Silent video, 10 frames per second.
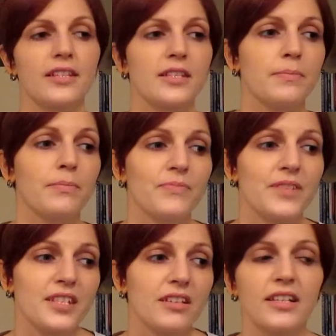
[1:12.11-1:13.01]
this
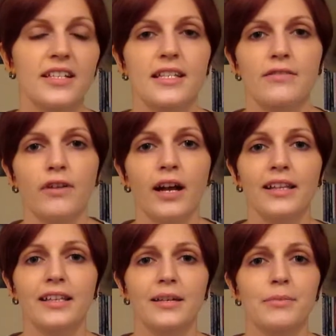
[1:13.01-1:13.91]
series has
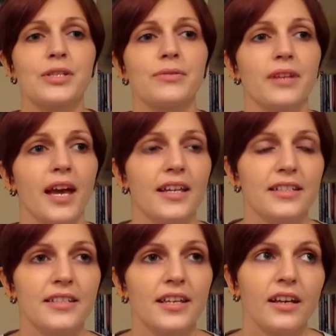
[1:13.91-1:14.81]
finally come to an end.